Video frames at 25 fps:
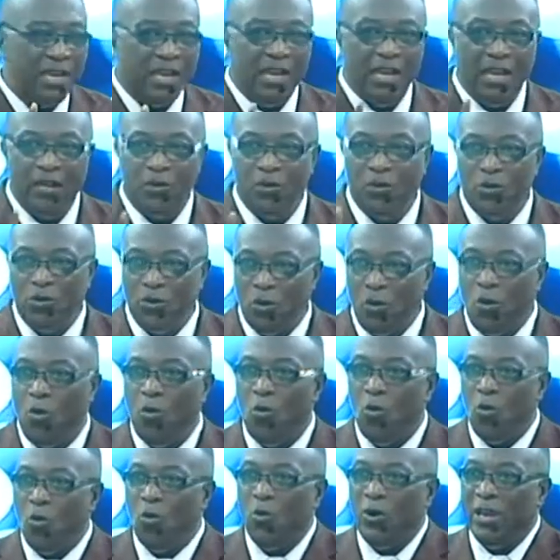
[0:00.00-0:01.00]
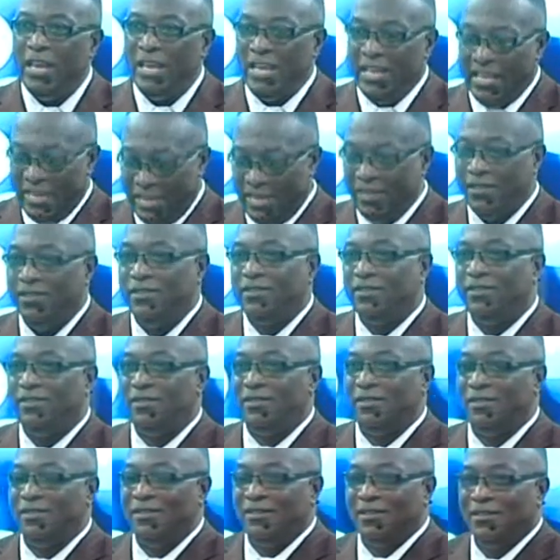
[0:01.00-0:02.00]
and you know who He
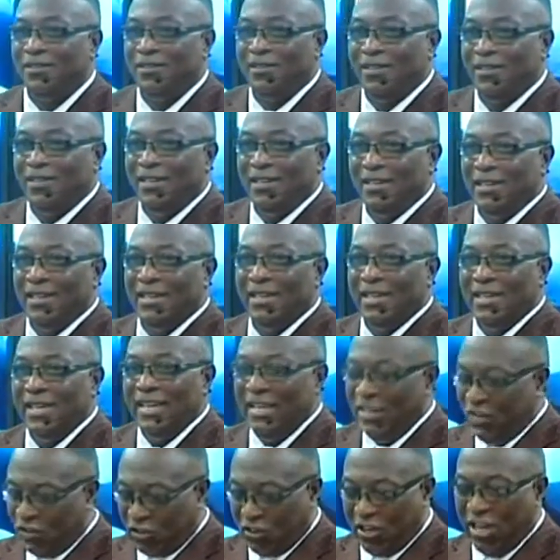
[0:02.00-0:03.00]
is, He's